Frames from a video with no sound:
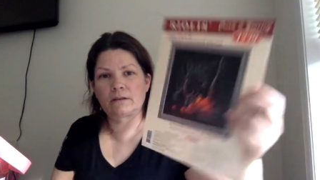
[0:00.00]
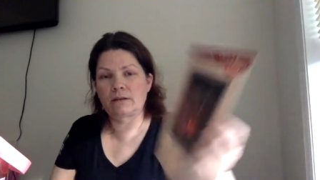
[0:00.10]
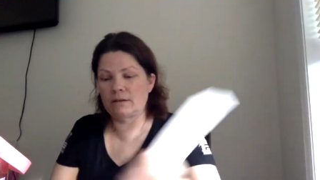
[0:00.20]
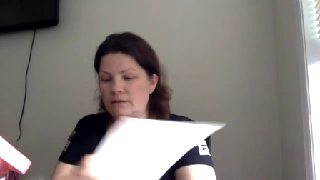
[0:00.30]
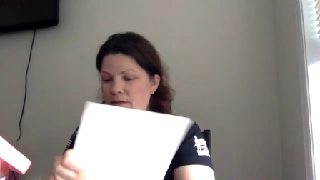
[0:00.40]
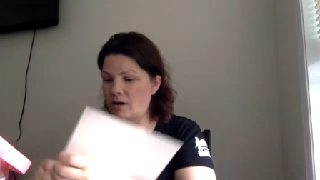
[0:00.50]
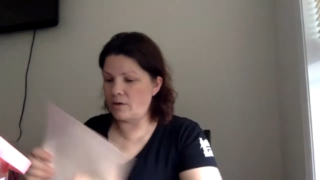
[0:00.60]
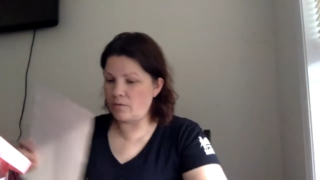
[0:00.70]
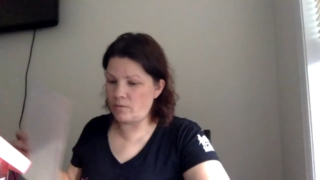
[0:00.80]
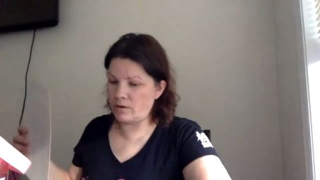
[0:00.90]

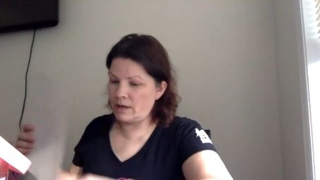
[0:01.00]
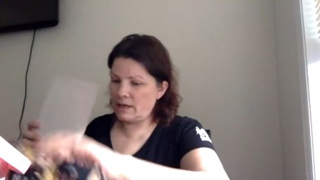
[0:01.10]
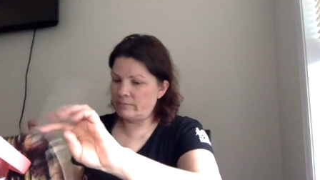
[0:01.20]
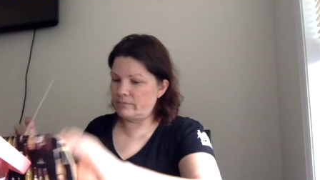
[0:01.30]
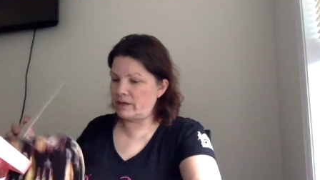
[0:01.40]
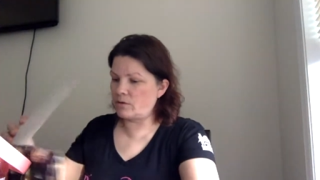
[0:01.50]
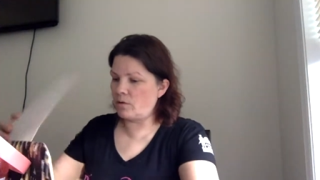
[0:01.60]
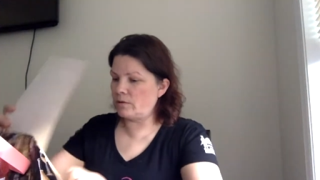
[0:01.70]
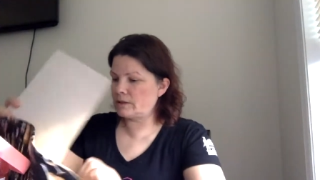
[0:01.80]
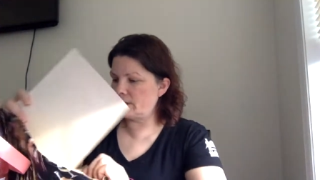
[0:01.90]
So my
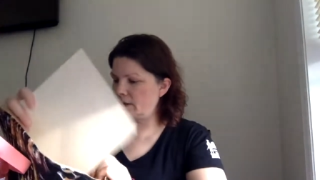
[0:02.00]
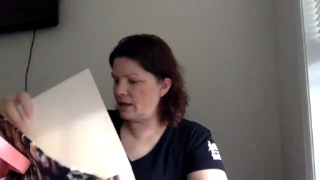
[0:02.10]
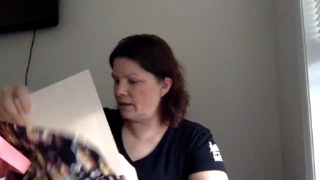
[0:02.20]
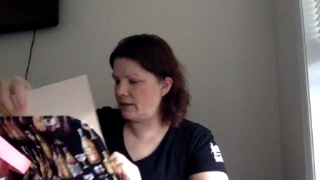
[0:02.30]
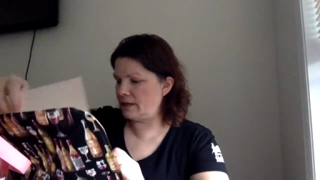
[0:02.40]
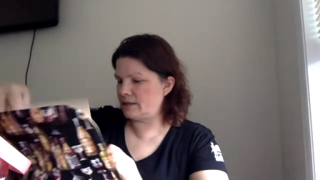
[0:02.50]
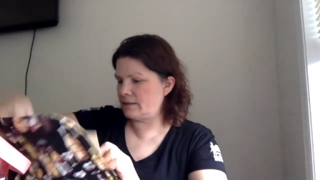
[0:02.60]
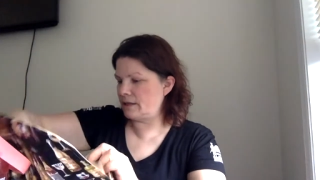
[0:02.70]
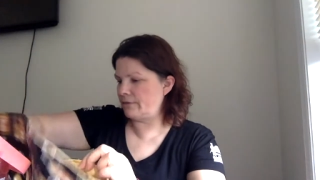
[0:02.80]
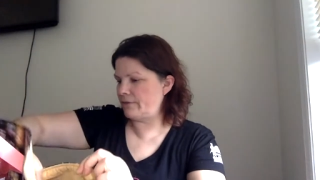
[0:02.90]
goal is at least to
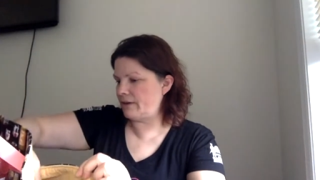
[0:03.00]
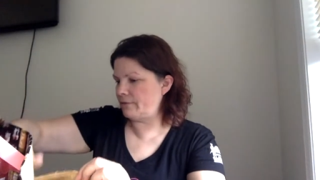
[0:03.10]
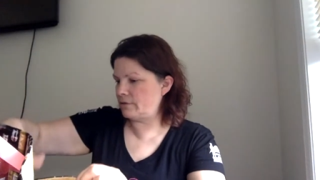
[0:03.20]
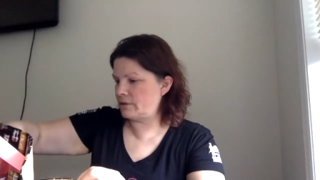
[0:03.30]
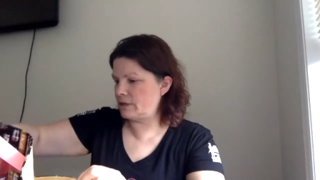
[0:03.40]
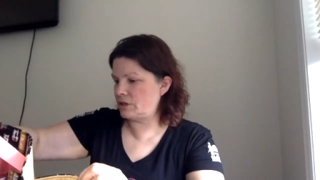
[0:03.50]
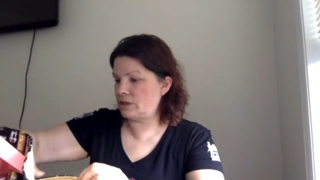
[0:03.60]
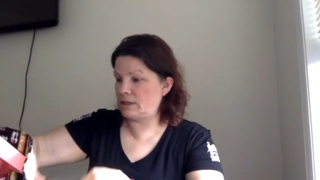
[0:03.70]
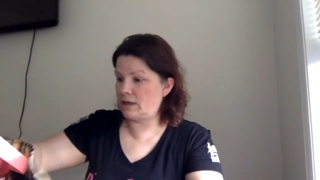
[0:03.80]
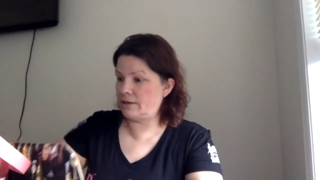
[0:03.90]
get 500 stitches
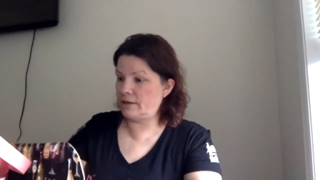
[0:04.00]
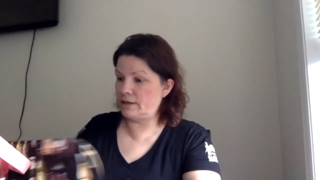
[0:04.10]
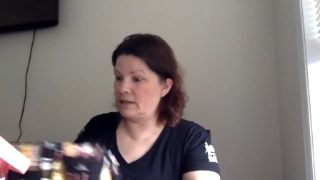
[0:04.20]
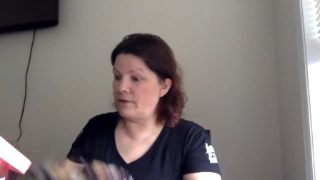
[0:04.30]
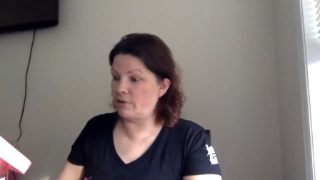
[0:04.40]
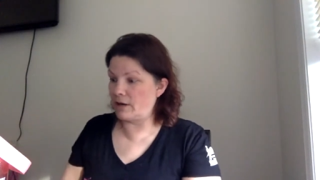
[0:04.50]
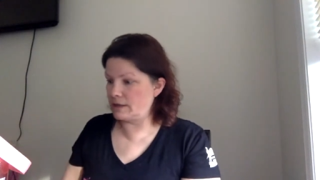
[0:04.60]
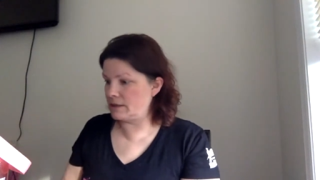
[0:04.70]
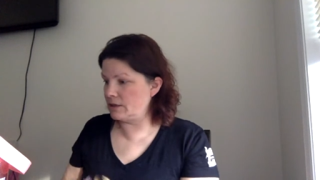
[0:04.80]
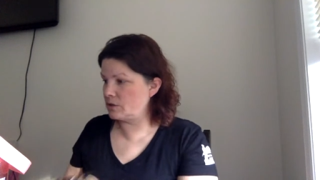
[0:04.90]
in anything that never got
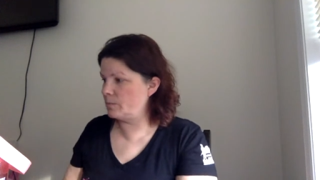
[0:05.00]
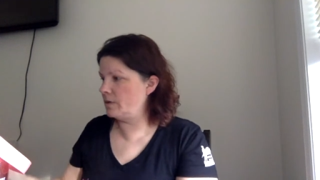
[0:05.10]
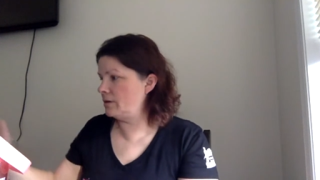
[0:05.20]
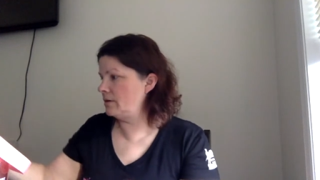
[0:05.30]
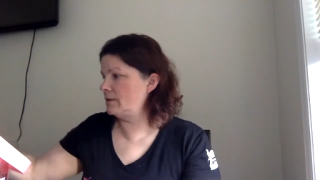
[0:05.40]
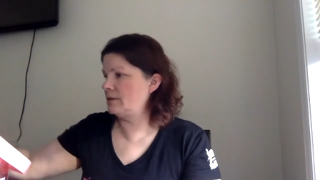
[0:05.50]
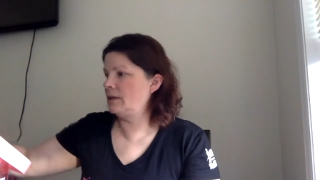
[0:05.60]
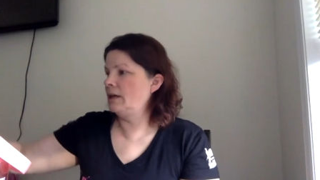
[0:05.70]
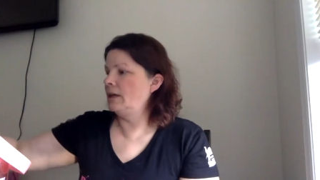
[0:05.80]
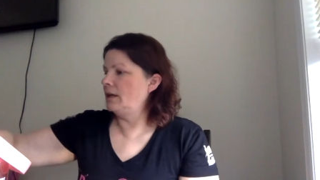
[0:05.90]
stitched, because
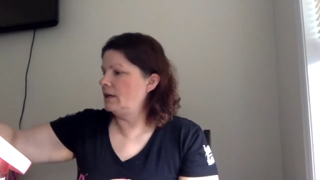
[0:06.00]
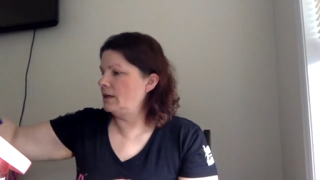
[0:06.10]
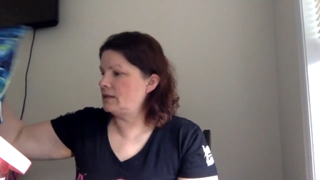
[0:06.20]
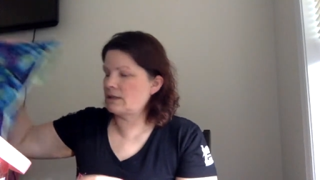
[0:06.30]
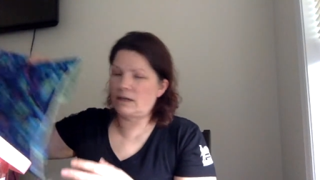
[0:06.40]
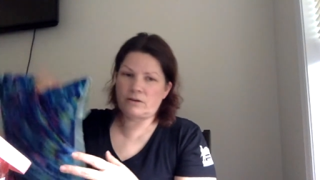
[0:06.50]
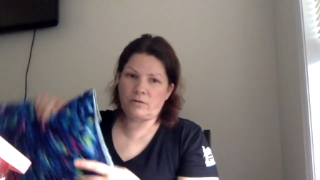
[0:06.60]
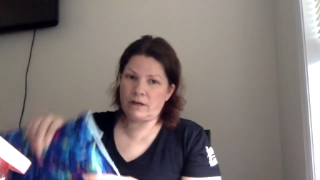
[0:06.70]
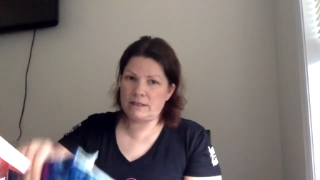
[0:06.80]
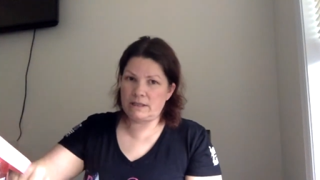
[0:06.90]
it's kind of
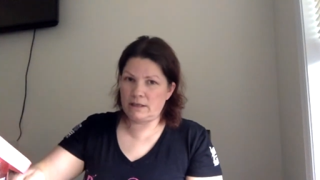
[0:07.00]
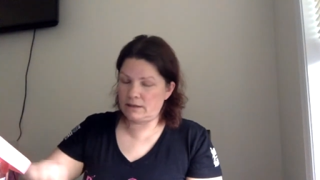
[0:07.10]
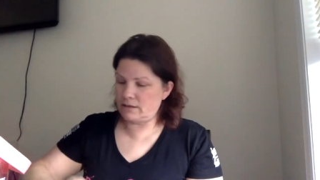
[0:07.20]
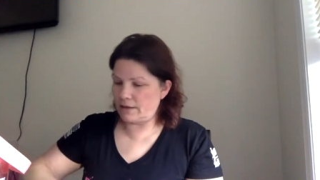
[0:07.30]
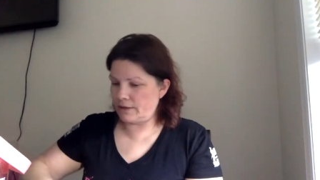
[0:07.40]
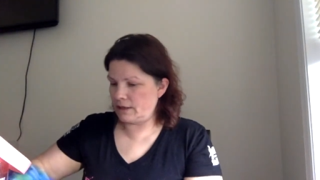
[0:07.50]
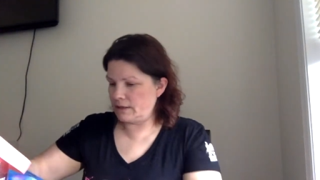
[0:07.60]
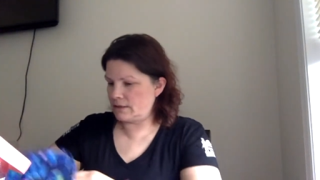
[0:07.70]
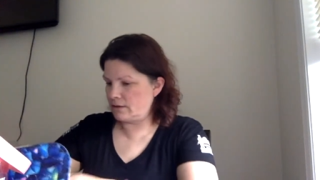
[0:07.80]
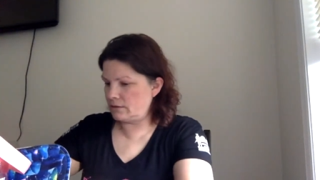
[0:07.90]
crazy that nothing
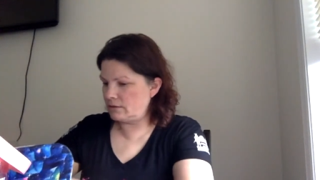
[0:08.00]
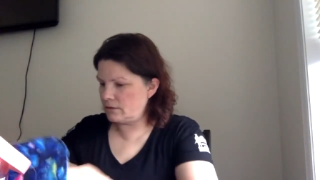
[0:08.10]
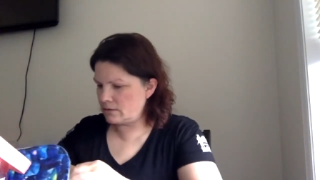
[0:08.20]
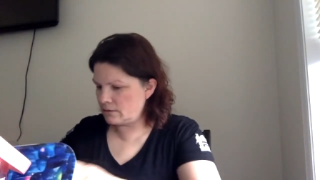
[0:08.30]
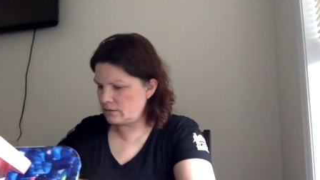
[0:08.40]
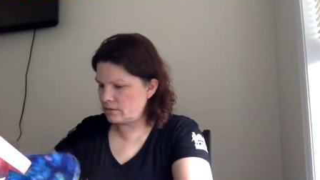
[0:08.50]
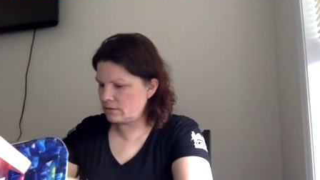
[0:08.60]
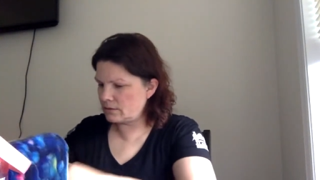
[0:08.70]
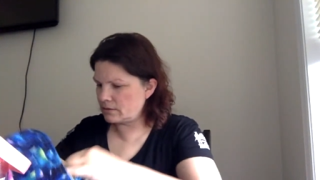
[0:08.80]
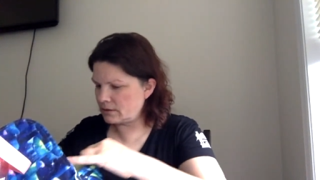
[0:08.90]
gets done.
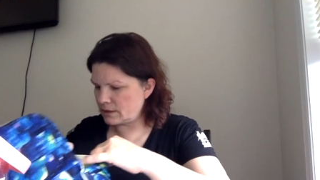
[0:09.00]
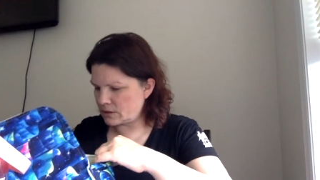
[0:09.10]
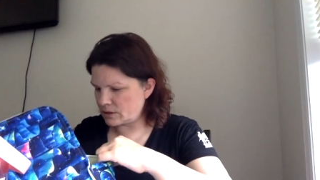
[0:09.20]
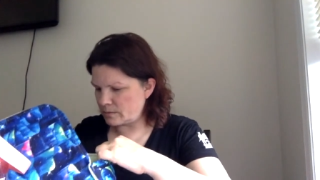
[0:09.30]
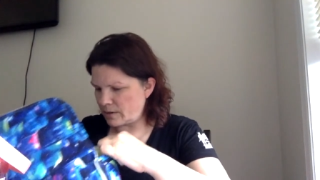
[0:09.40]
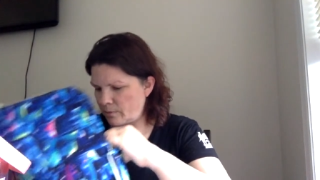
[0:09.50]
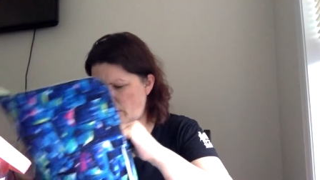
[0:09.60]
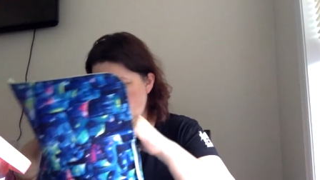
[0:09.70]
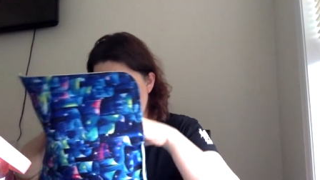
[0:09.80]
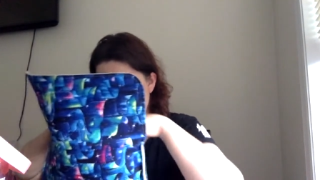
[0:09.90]
That's just my
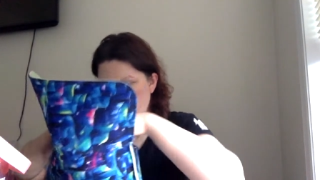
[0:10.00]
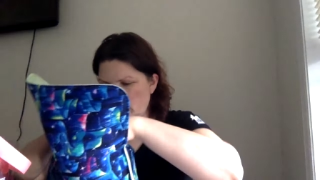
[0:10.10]
problem though.